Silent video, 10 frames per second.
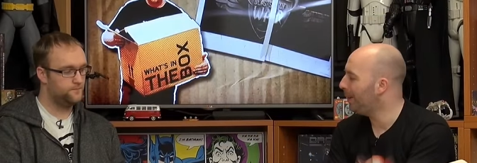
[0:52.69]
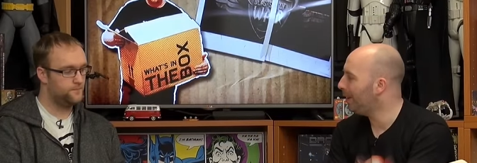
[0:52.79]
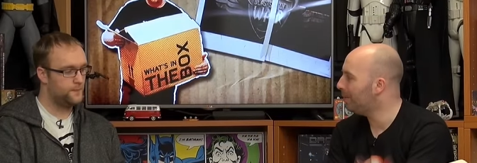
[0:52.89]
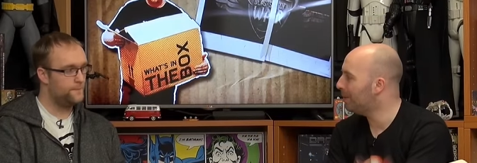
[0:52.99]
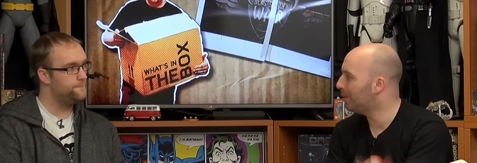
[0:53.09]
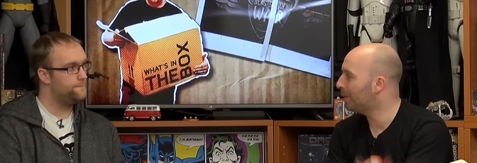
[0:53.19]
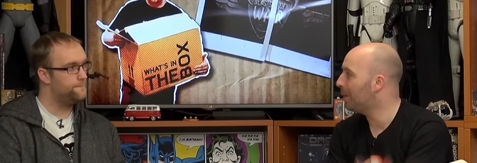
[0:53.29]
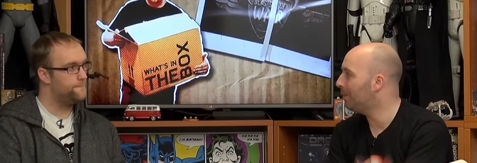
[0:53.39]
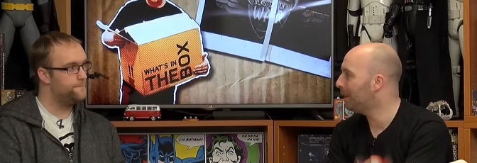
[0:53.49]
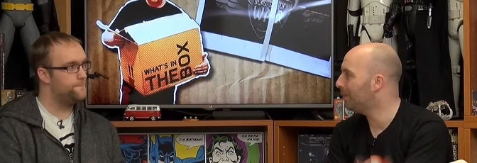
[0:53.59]
Speaker 1: a look at some more
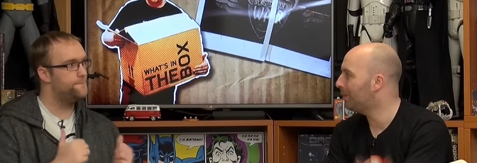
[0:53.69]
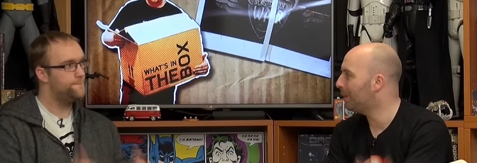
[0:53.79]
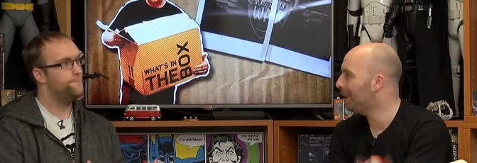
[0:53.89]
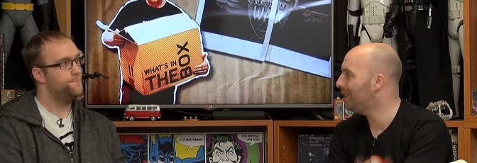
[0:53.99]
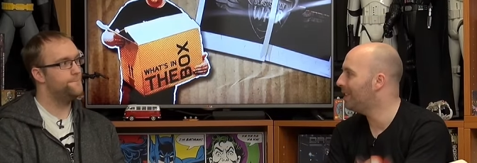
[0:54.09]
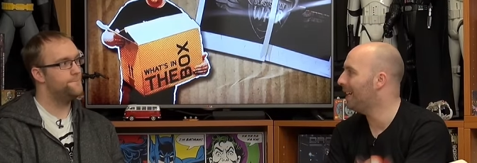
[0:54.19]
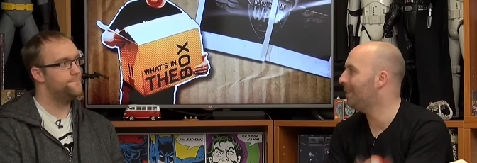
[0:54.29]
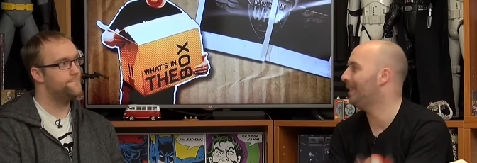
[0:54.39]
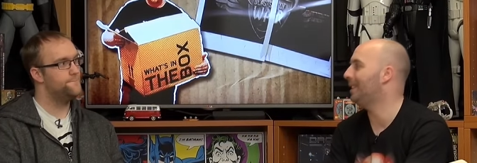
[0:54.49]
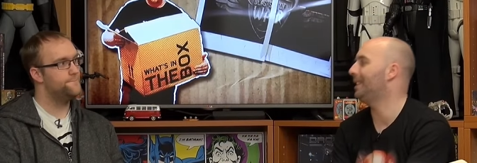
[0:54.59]
Konflikt
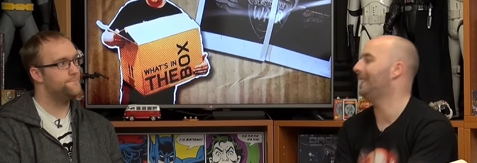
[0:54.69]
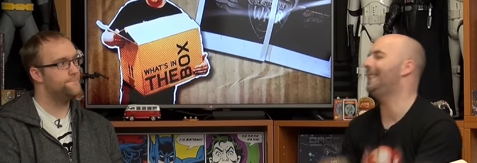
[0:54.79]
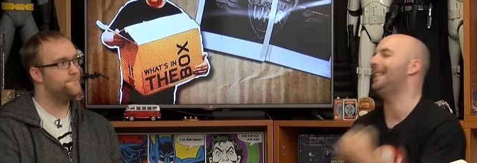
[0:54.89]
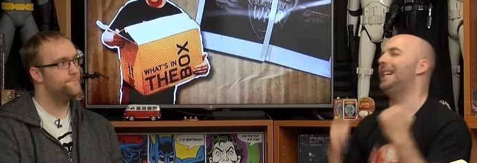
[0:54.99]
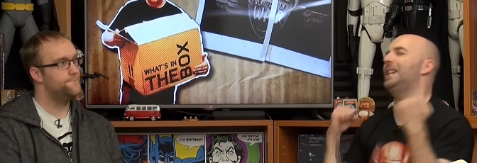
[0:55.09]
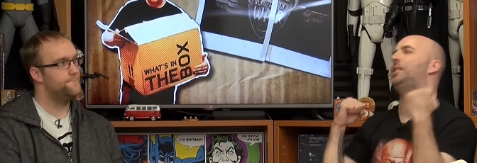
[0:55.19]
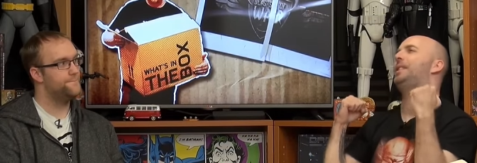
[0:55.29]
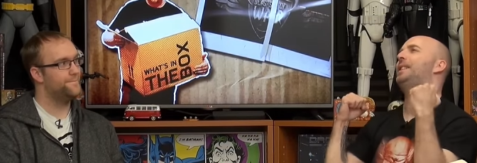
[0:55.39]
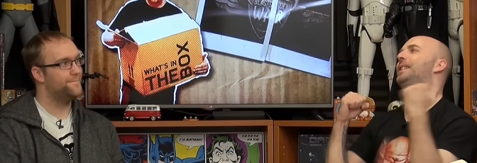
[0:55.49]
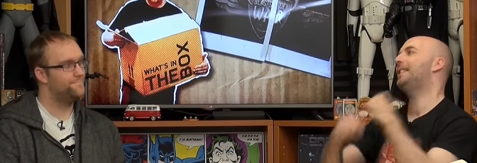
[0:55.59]
47.
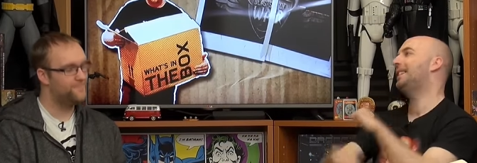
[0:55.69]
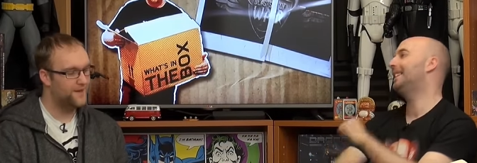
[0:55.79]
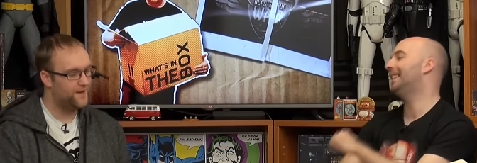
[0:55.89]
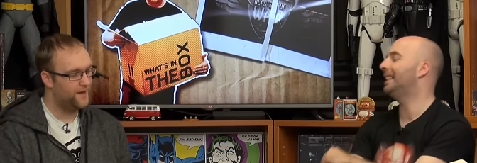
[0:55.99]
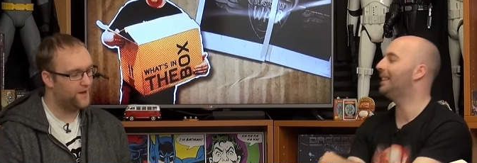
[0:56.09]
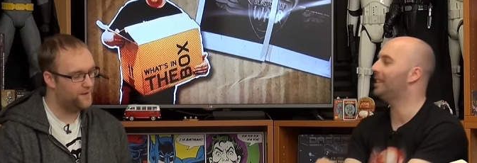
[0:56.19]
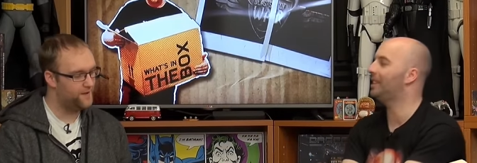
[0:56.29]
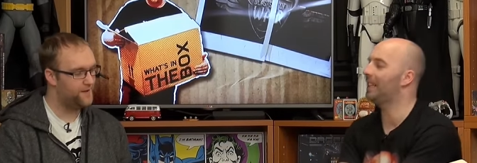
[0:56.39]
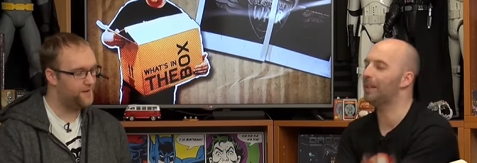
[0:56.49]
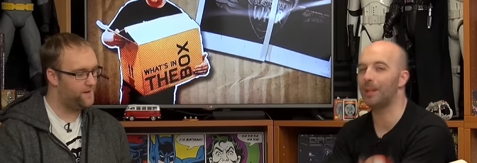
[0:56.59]
Yes! Uh,
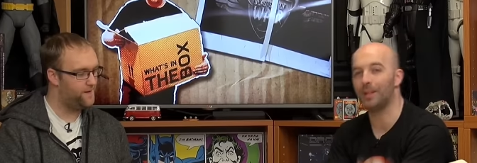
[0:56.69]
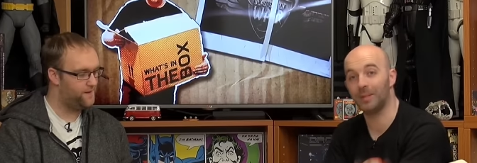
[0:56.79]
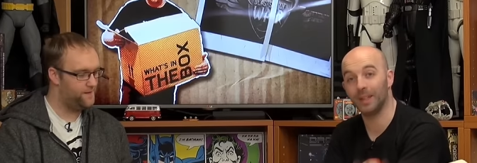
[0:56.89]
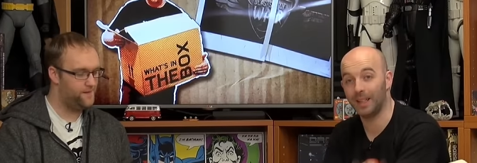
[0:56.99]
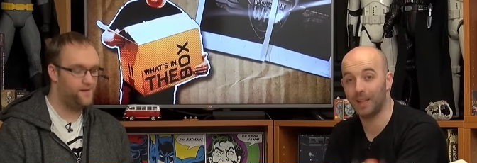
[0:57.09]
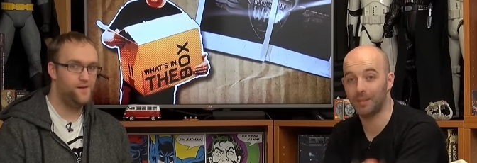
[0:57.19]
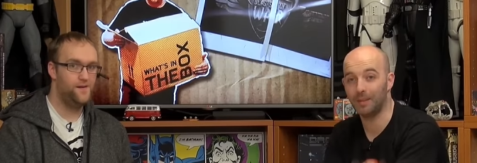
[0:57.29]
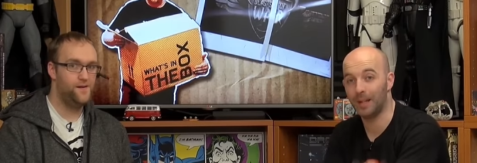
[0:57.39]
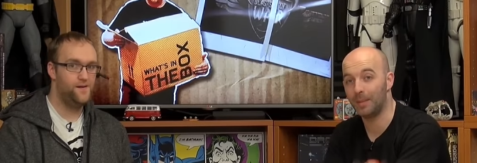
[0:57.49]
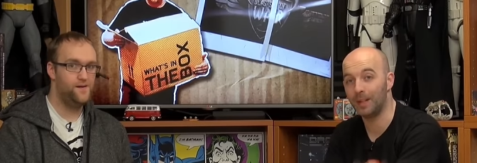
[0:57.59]
this is a game that has really
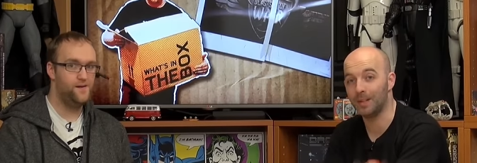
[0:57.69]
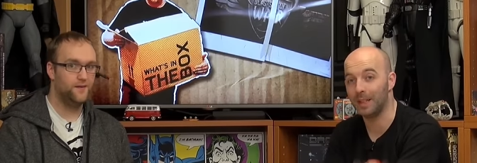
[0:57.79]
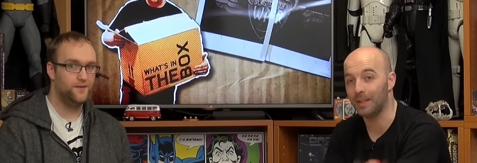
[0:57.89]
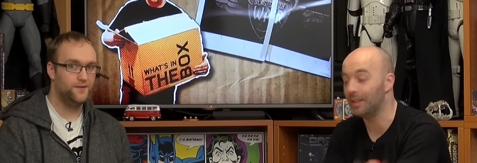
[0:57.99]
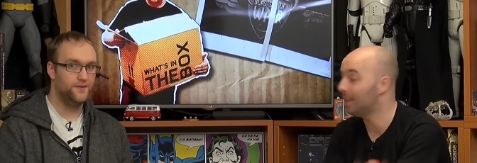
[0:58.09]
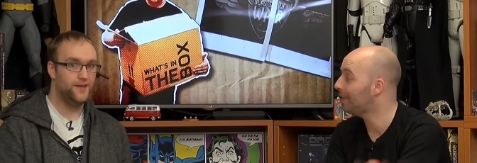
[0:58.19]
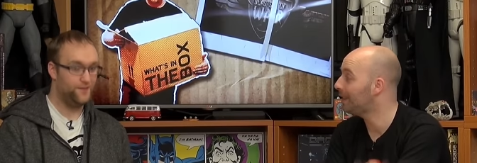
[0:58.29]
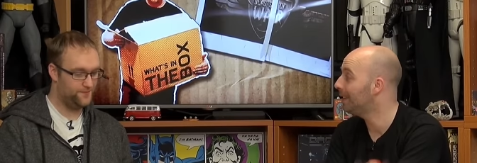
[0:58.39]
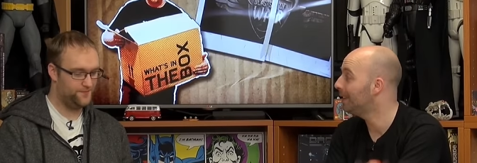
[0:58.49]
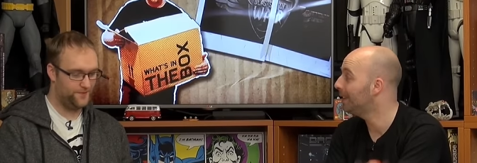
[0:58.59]
captured my imagination this
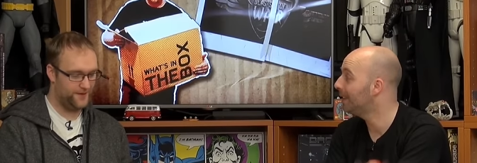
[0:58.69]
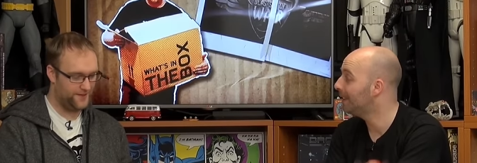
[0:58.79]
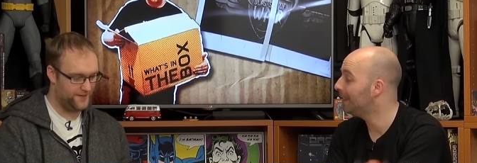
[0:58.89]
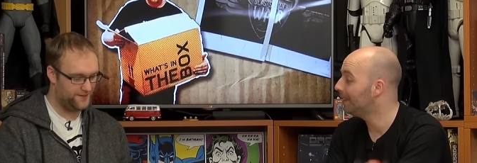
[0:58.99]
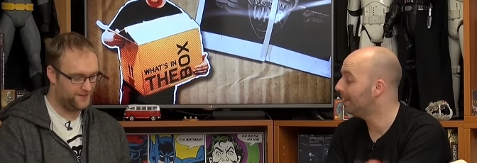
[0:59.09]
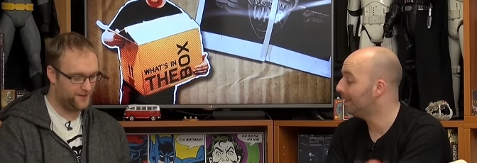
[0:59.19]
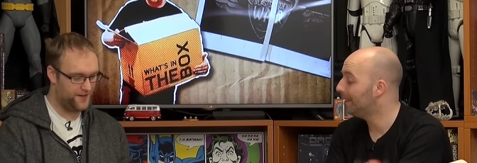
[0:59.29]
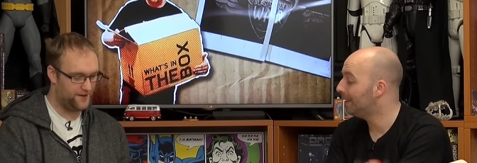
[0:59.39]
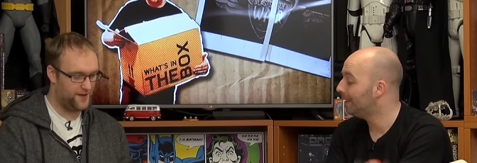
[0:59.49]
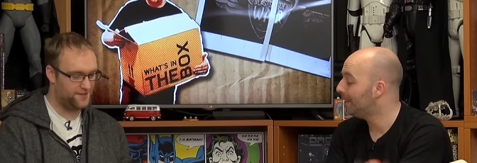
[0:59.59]
year.
Speaker 2: It really is.
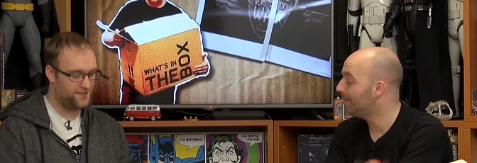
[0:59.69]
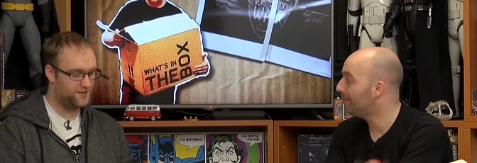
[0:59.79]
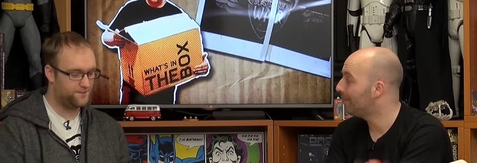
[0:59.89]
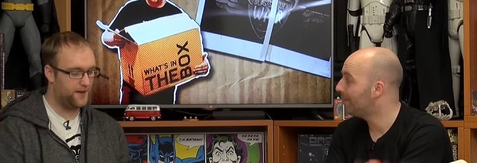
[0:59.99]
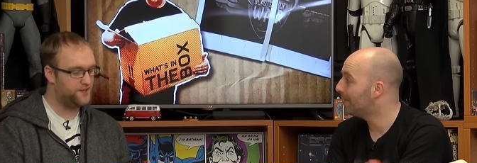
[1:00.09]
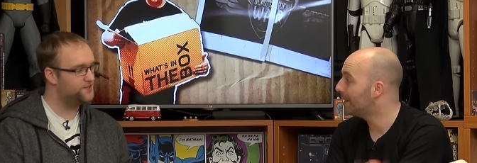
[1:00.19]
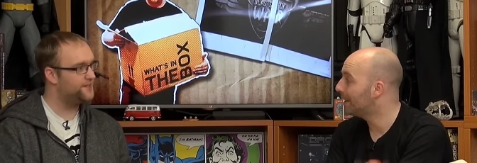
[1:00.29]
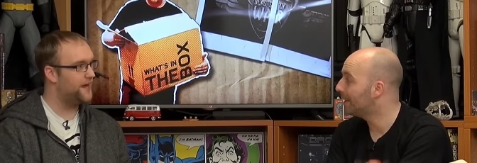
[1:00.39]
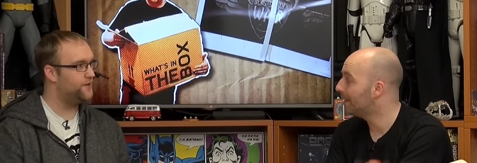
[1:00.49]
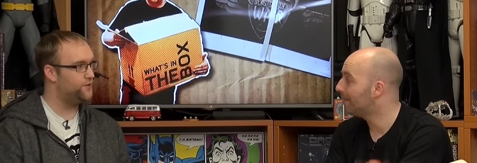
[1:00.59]
Uh, it, it's managed
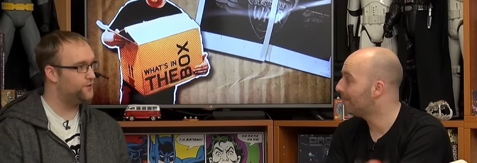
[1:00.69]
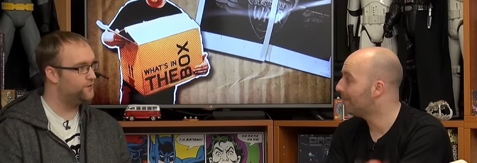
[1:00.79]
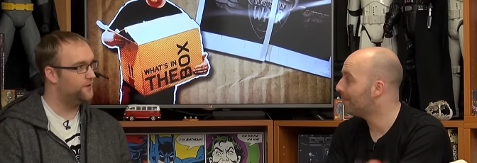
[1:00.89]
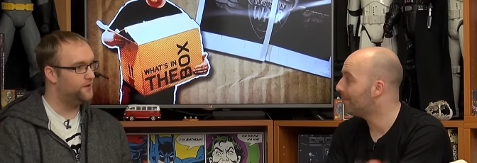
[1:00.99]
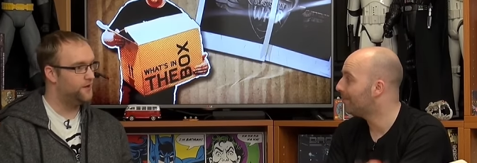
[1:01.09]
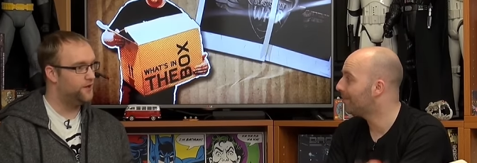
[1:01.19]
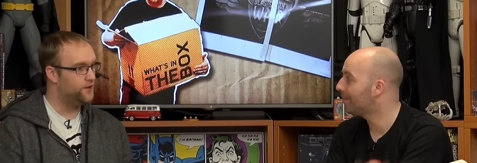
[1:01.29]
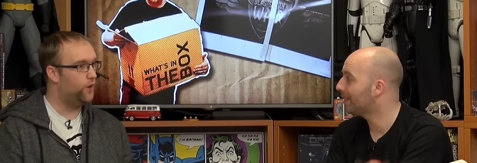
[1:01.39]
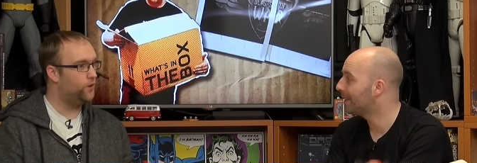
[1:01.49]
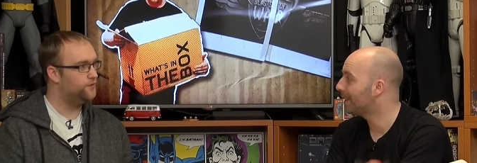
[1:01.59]
to get you
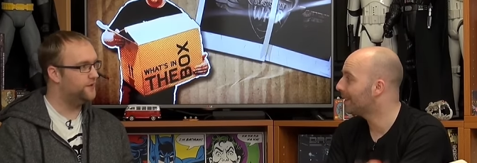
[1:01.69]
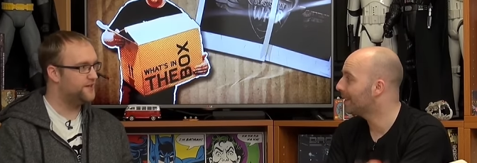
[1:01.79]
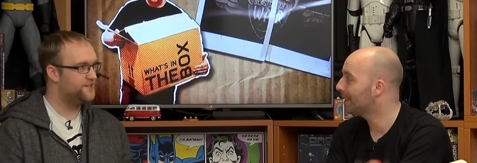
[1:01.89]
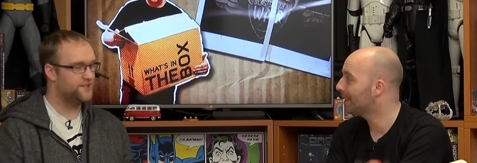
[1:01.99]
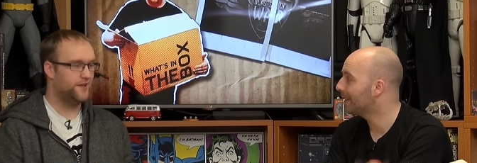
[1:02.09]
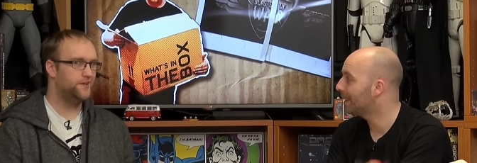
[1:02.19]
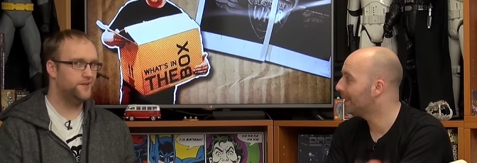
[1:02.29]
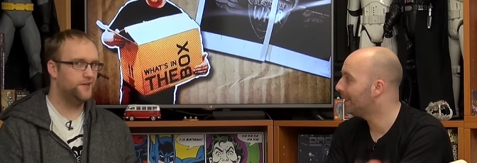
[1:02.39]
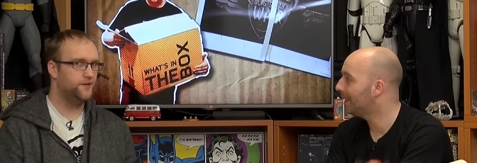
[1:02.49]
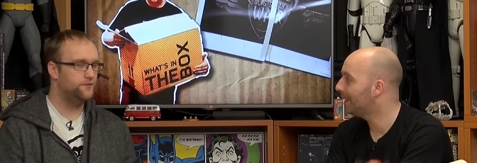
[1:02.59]
not only slightly